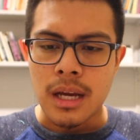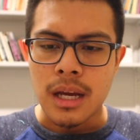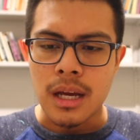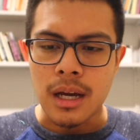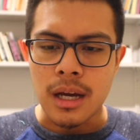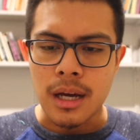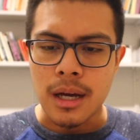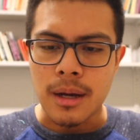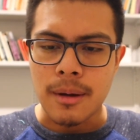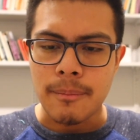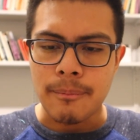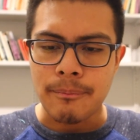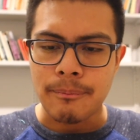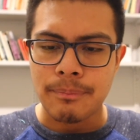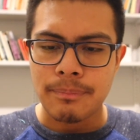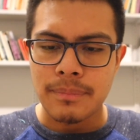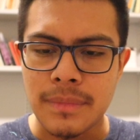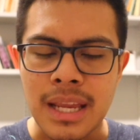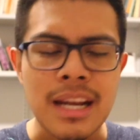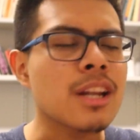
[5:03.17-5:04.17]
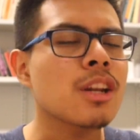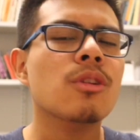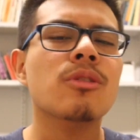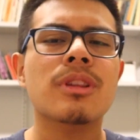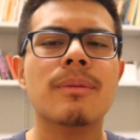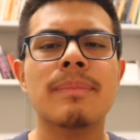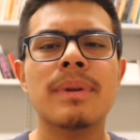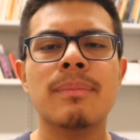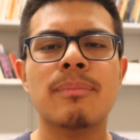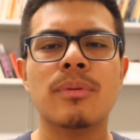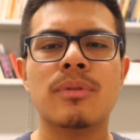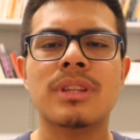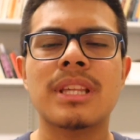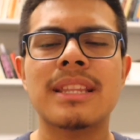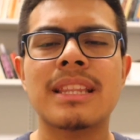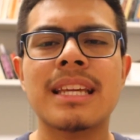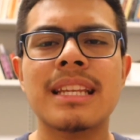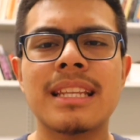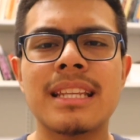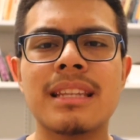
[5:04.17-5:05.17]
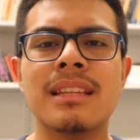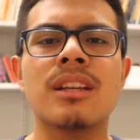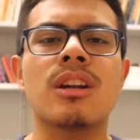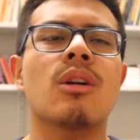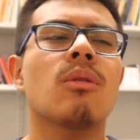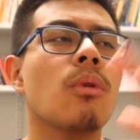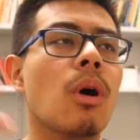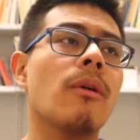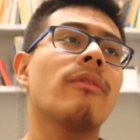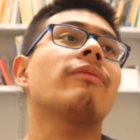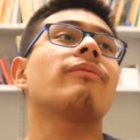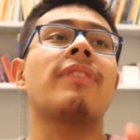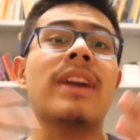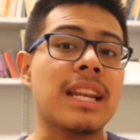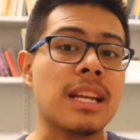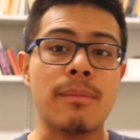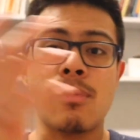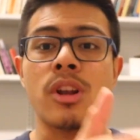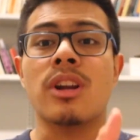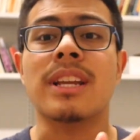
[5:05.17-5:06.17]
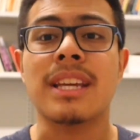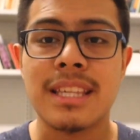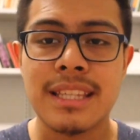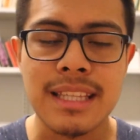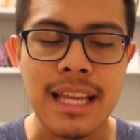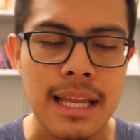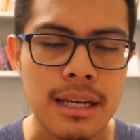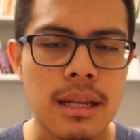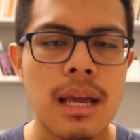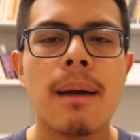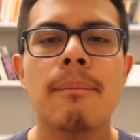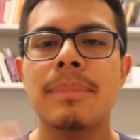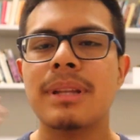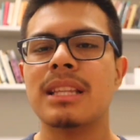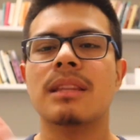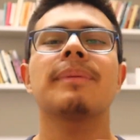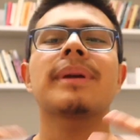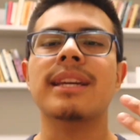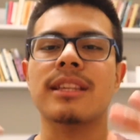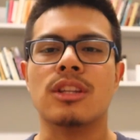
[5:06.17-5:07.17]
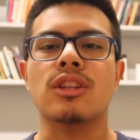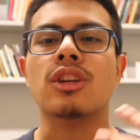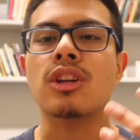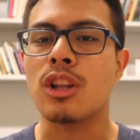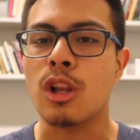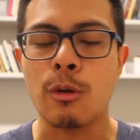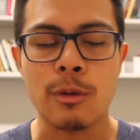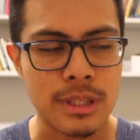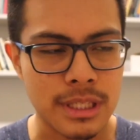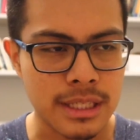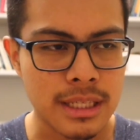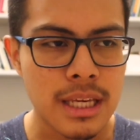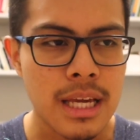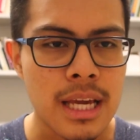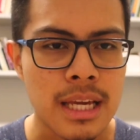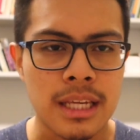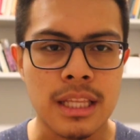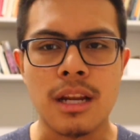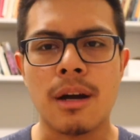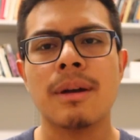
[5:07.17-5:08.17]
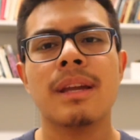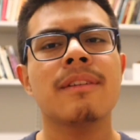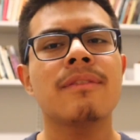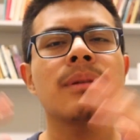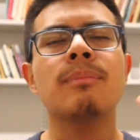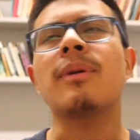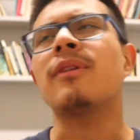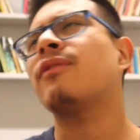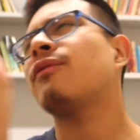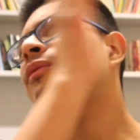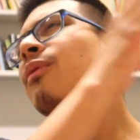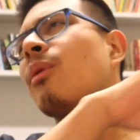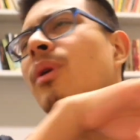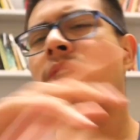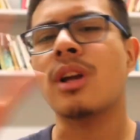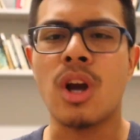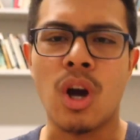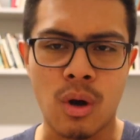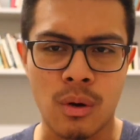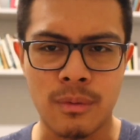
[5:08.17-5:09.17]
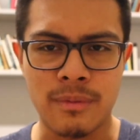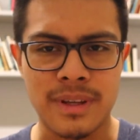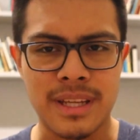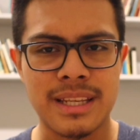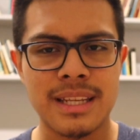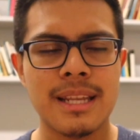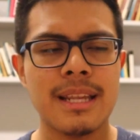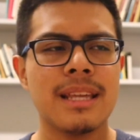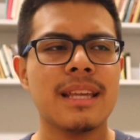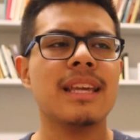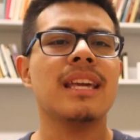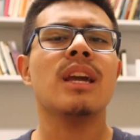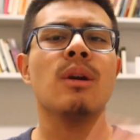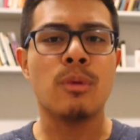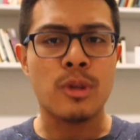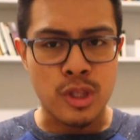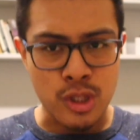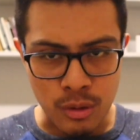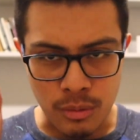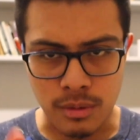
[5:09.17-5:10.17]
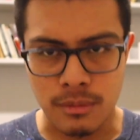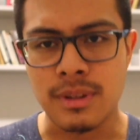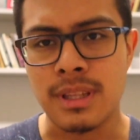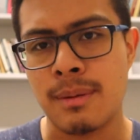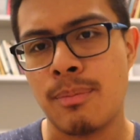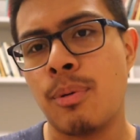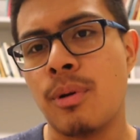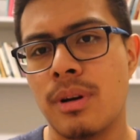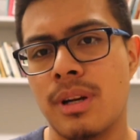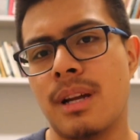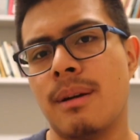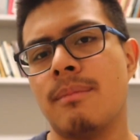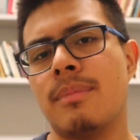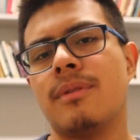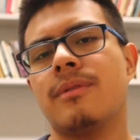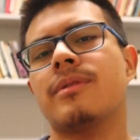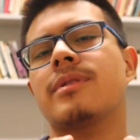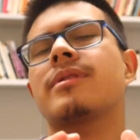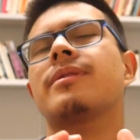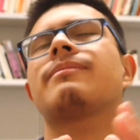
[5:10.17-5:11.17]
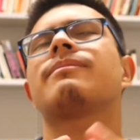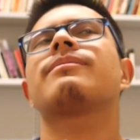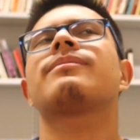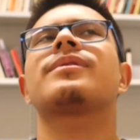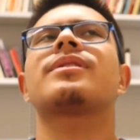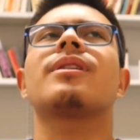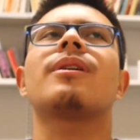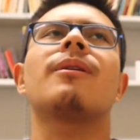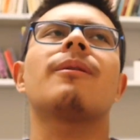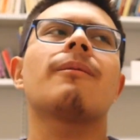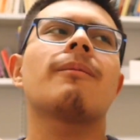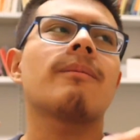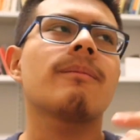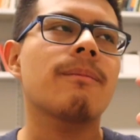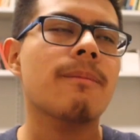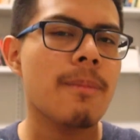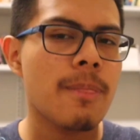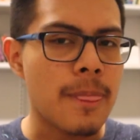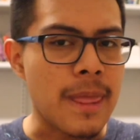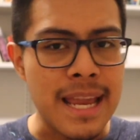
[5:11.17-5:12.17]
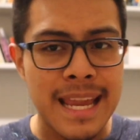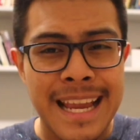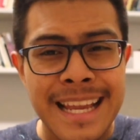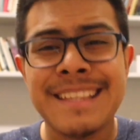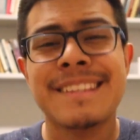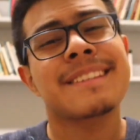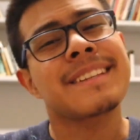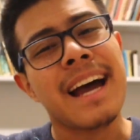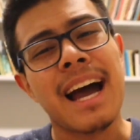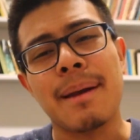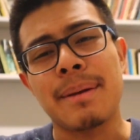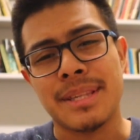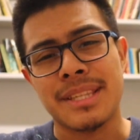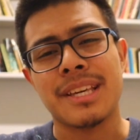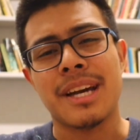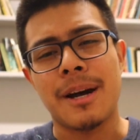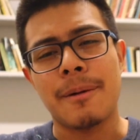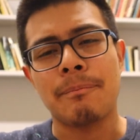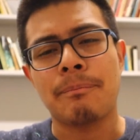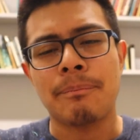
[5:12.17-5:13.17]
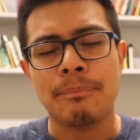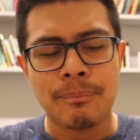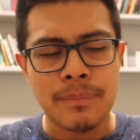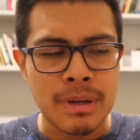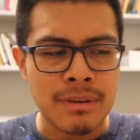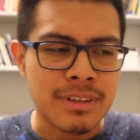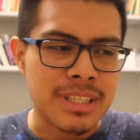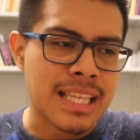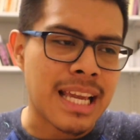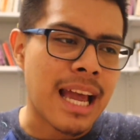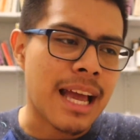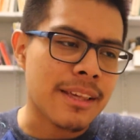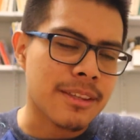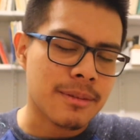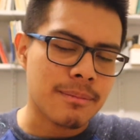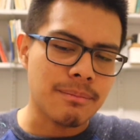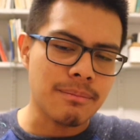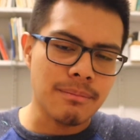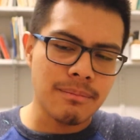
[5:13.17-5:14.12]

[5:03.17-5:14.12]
And I know some people said that, Phantom should extend, but that's because it's closing. Even before COVID, it was doing really poor numbers. So, its time has come. It really has.